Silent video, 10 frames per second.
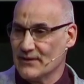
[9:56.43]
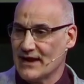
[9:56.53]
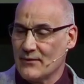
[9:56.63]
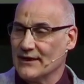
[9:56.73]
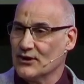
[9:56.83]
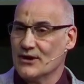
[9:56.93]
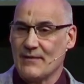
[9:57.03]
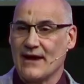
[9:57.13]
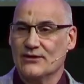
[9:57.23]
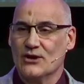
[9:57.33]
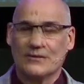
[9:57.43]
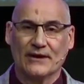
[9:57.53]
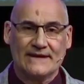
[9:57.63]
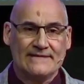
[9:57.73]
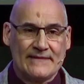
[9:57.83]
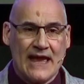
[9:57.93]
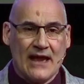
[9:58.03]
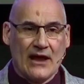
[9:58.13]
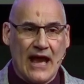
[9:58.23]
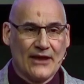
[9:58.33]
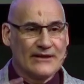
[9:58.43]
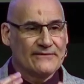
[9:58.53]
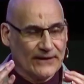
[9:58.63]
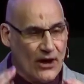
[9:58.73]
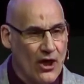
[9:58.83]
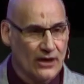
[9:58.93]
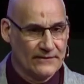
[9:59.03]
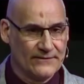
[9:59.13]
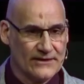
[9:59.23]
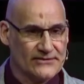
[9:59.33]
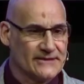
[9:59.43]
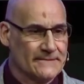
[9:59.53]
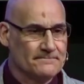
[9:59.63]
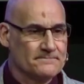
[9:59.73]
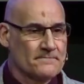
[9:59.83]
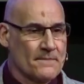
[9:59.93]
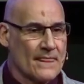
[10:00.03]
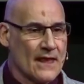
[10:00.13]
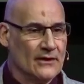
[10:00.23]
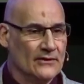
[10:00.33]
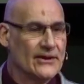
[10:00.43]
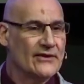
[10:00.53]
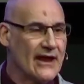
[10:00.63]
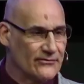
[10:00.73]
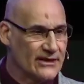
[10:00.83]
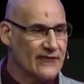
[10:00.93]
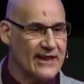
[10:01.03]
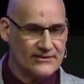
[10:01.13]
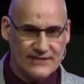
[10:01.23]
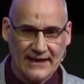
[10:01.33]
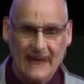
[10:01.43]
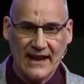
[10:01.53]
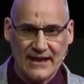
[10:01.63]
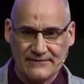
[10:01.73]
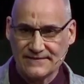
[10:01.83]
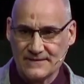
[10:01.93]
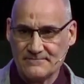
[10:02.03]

Now, I don't know about you, but I think for all of us, There are regrets in our life.